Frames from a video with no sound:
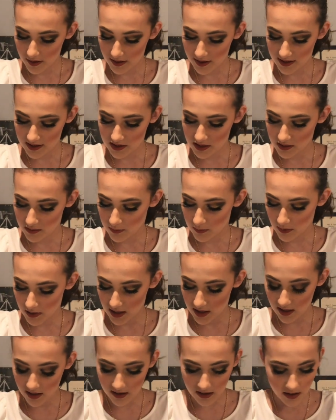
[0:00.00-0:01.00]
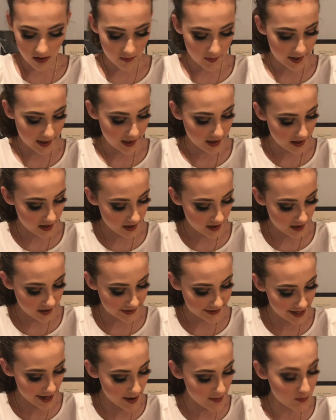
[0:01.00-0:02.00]
it's really, oh my
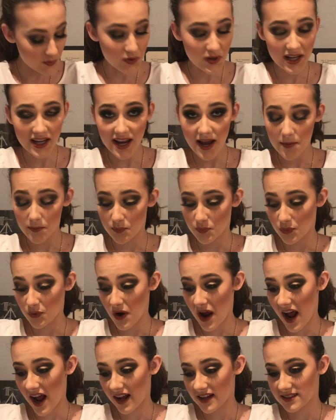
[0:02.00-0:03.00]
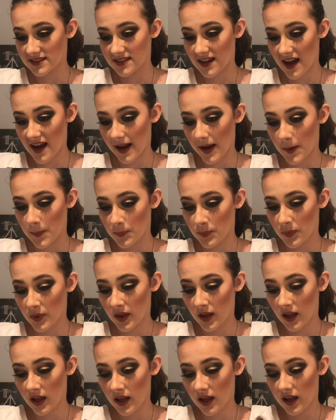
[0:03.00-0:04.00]
gosh, I'm really impressed. Like
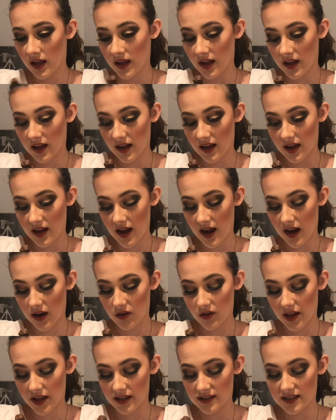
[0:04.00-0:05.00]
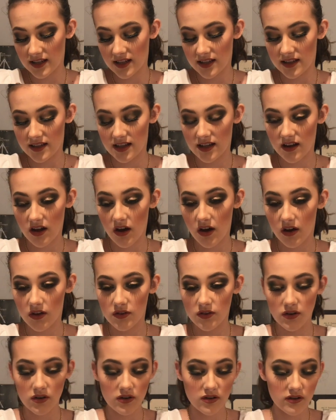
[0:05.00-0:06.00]
I know that they did
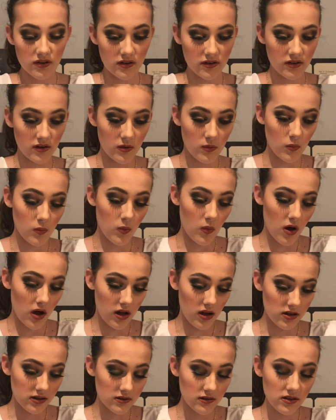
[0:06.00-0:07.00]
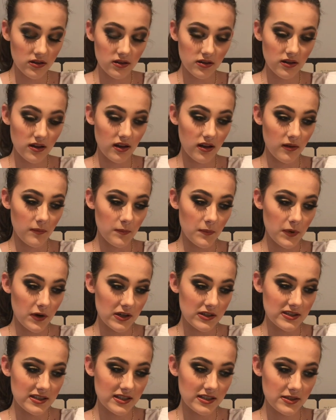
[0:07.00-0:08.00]
other one,
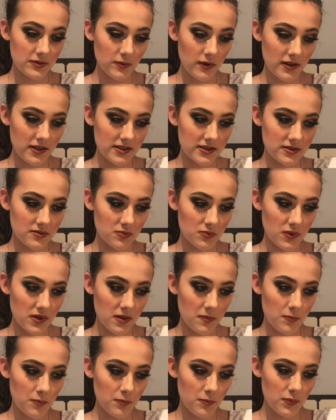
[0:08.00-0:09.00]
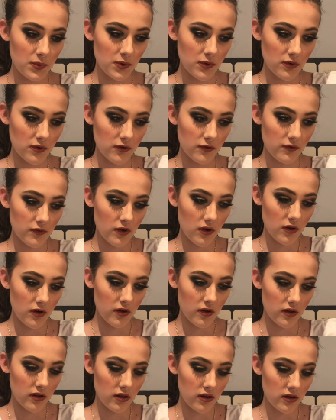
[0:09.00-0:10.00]
but this one is really
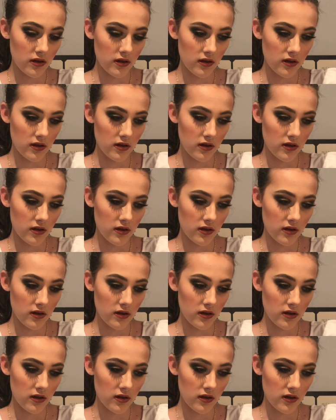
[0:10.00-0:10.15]
beautiful.